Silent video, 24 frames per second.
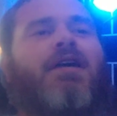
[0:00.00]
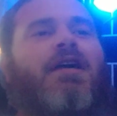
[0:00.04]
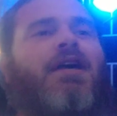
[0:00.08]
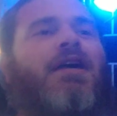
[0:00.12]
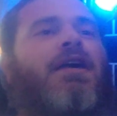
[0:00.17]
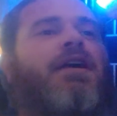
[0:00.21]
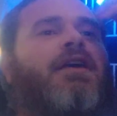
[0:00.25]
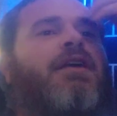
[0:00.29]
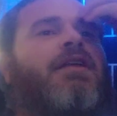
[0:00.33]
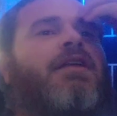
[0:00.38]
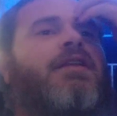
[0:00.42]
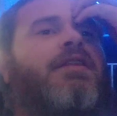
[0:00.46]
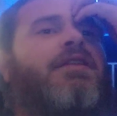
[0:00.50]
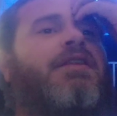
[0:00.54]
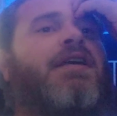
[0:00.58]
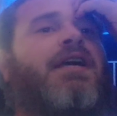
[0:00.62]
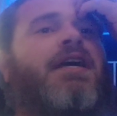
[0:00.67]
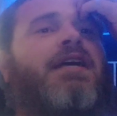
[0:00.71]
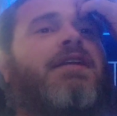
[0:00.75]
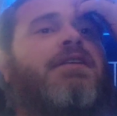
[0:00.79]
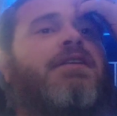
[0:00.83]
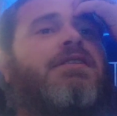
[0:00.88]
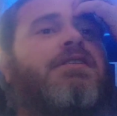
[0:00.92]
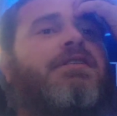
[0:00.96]

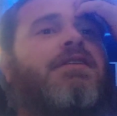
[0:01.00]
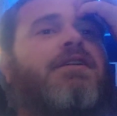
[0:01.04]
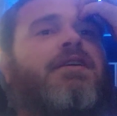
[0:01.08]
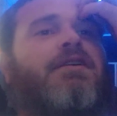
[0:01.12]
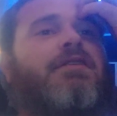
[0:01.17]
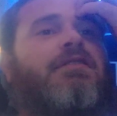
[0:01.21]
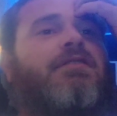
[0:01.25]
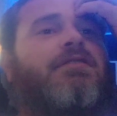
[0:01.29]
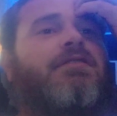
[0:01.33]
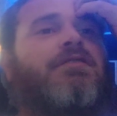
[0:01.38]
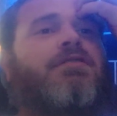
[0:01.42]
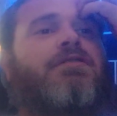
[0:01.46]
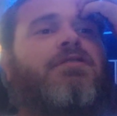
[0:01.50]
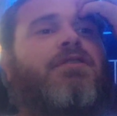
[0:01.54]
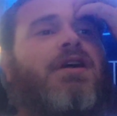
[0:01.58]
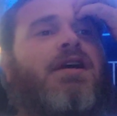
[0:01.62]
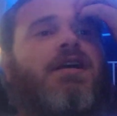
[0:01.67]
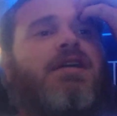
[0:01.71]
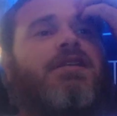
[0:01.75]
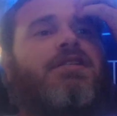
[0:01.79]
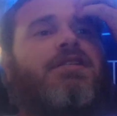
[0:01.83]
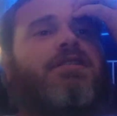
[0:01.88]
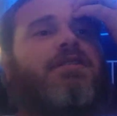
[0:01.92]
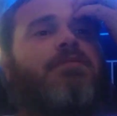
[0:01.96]
that
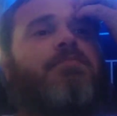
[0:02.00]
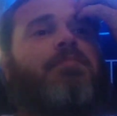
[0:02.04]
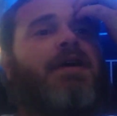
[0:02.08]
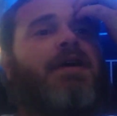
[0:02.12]
cross the